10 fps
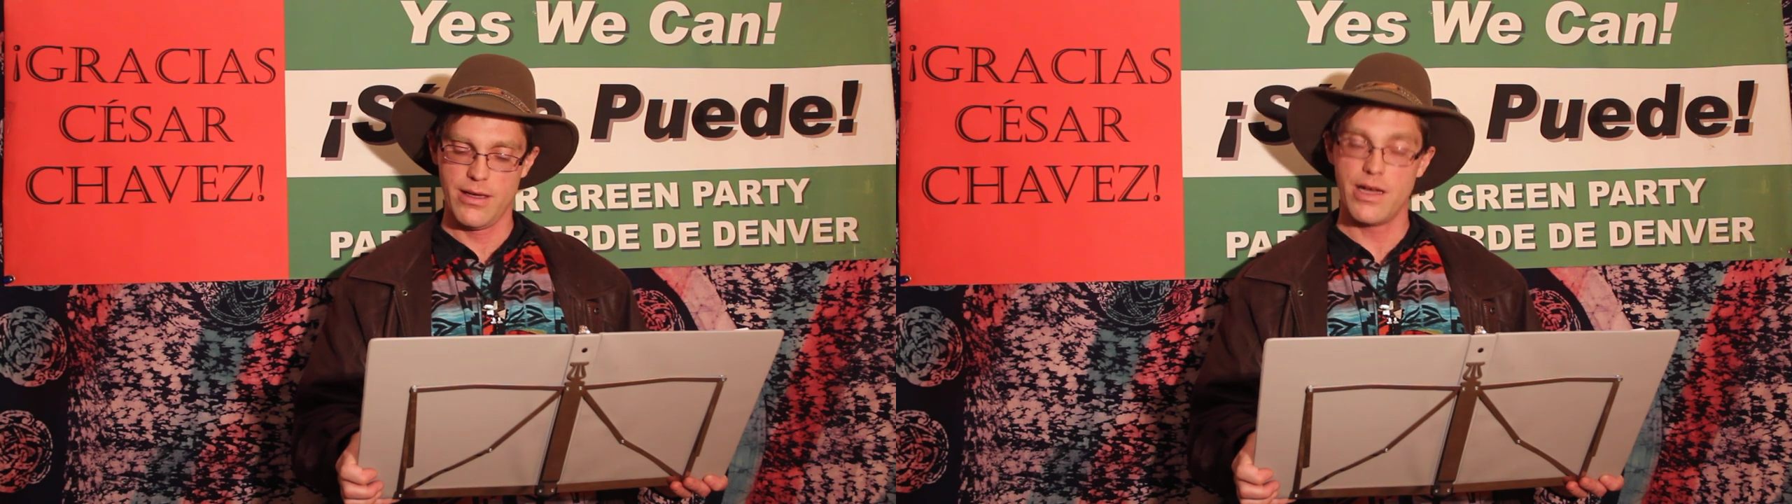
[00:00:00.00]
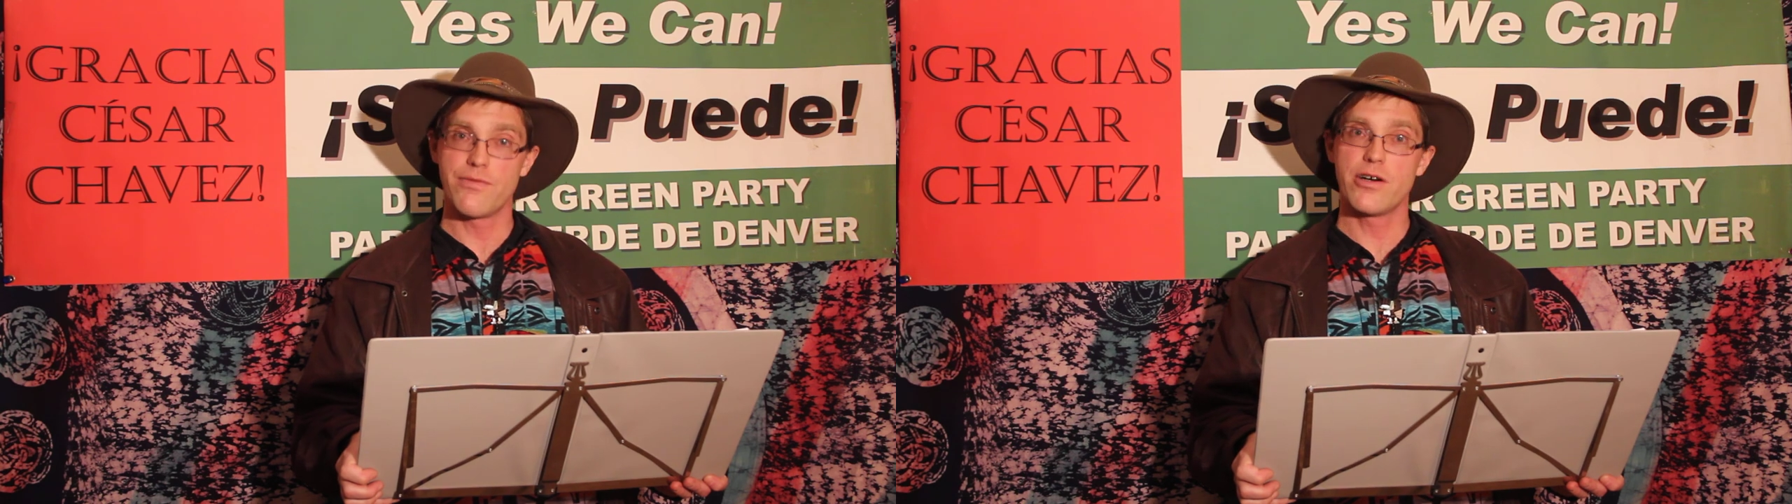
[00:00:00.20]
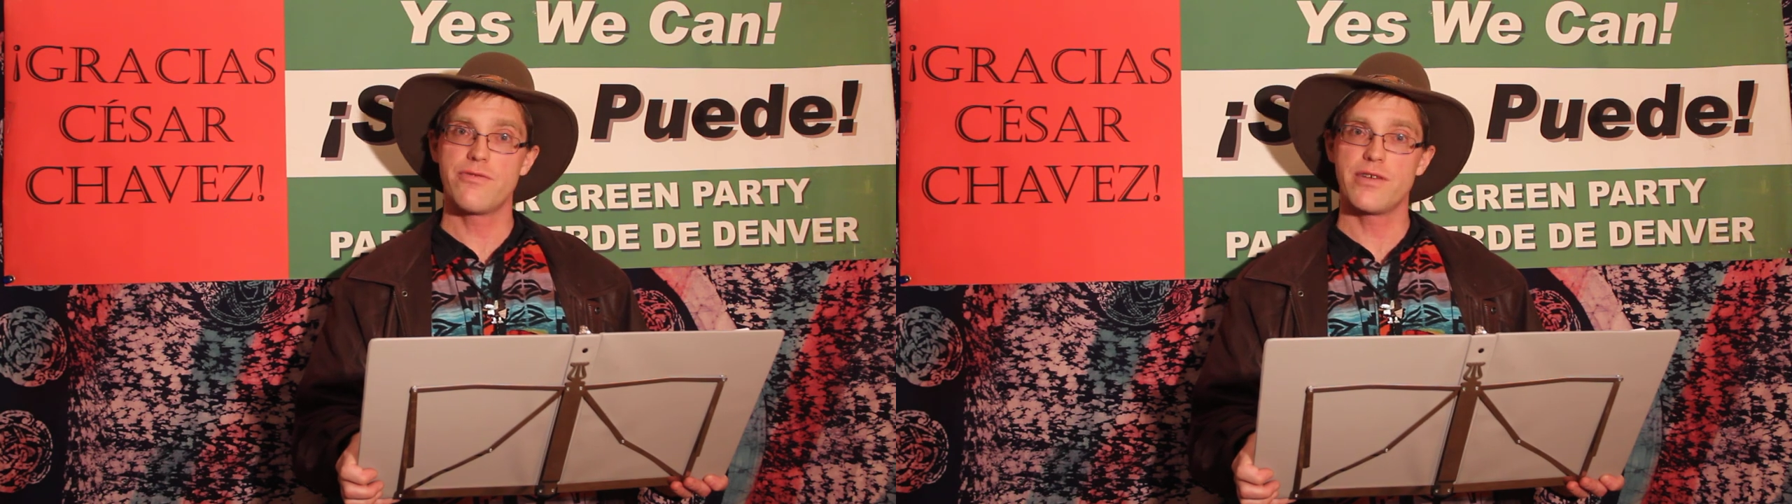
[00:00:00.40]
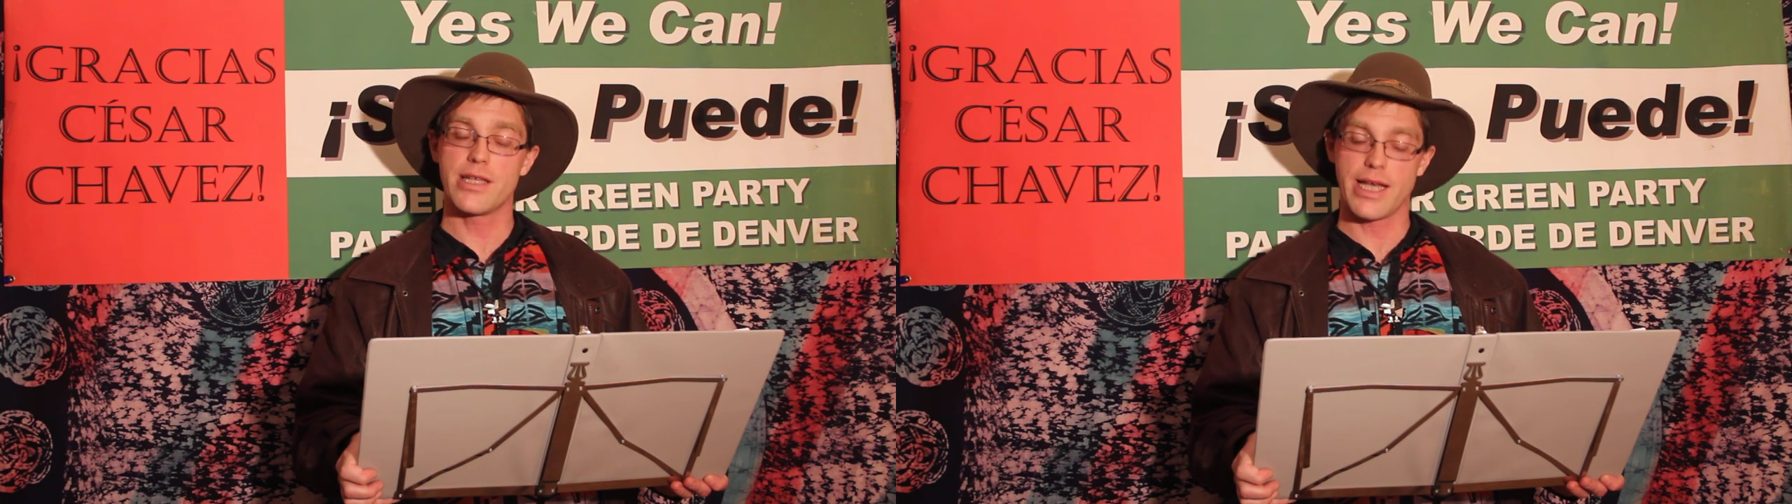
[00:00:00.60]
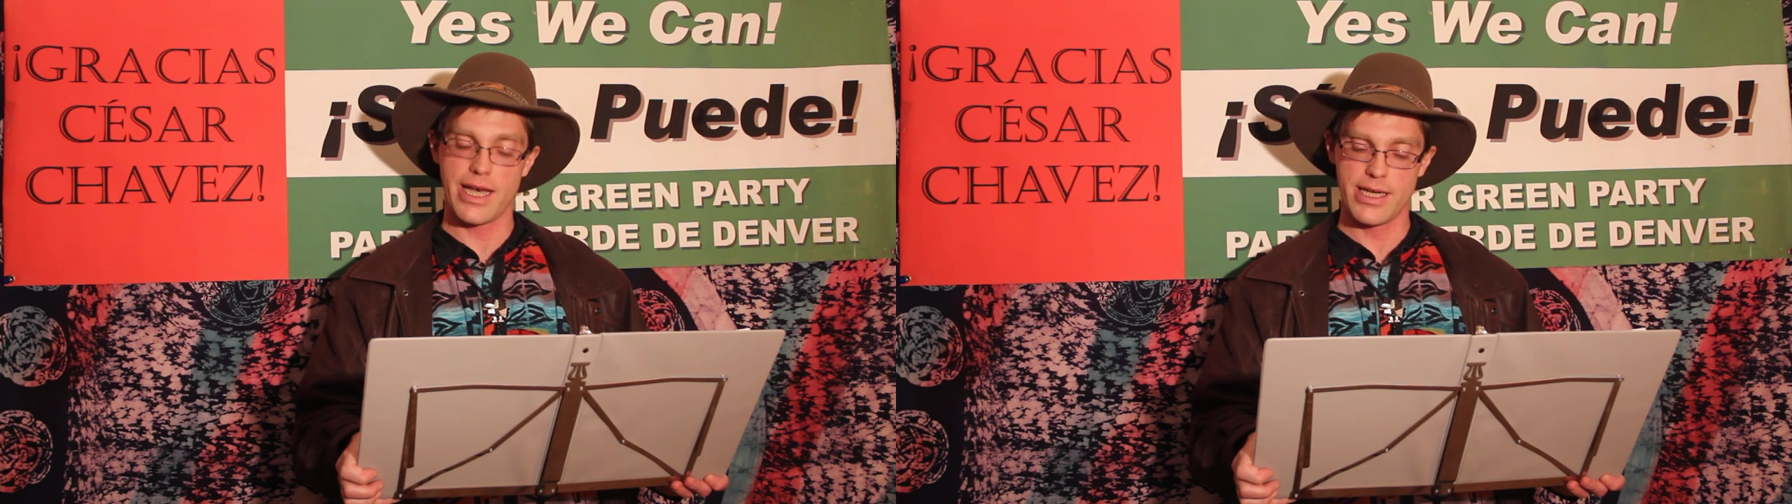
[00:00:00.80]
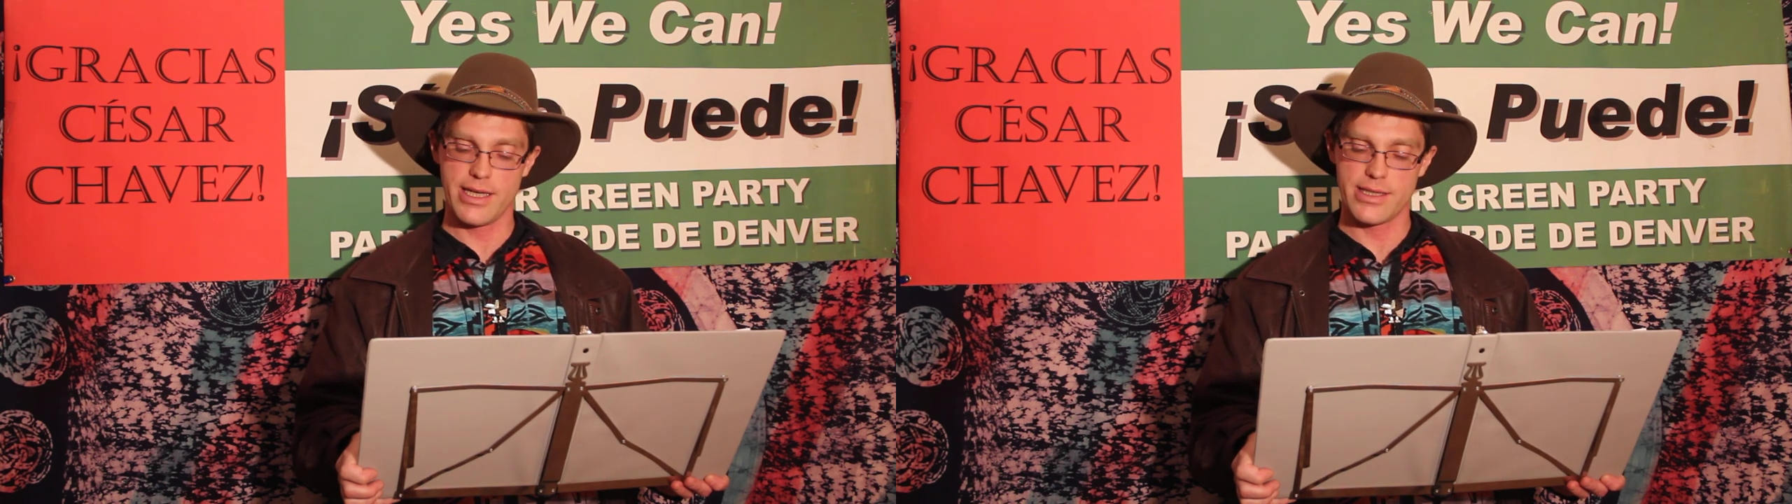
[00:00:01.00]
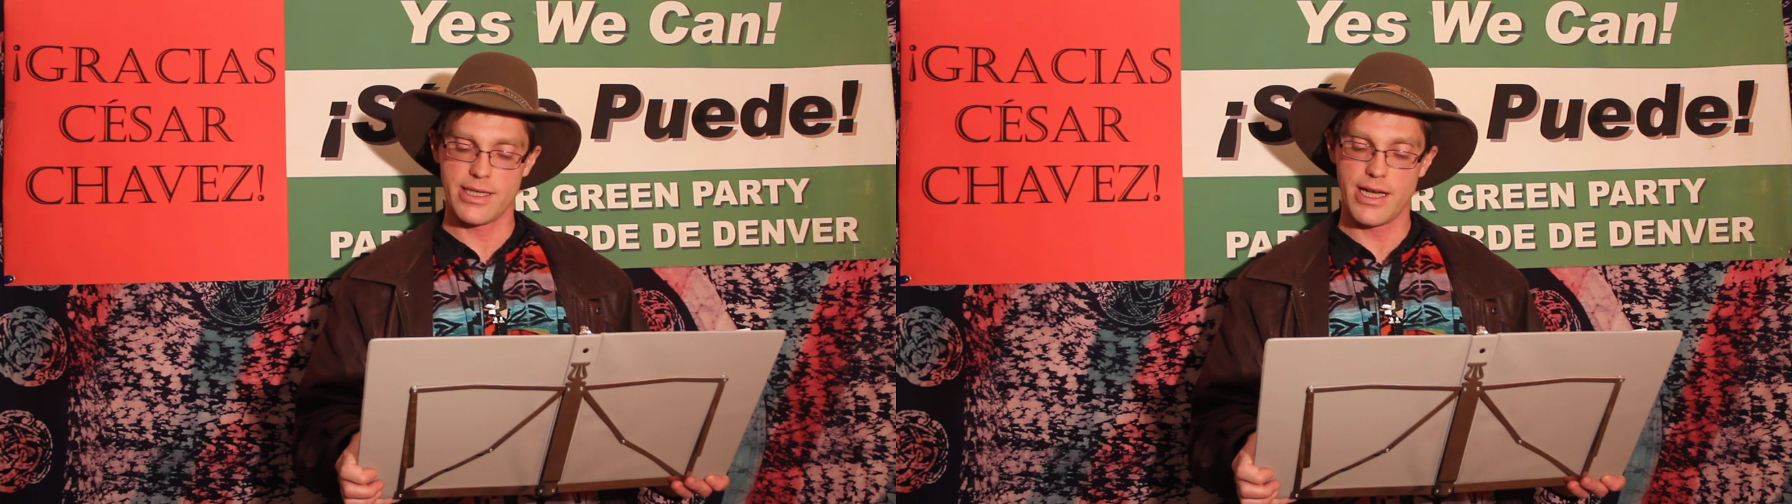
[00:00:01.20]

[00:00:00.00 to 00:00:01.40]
and vote for the candidates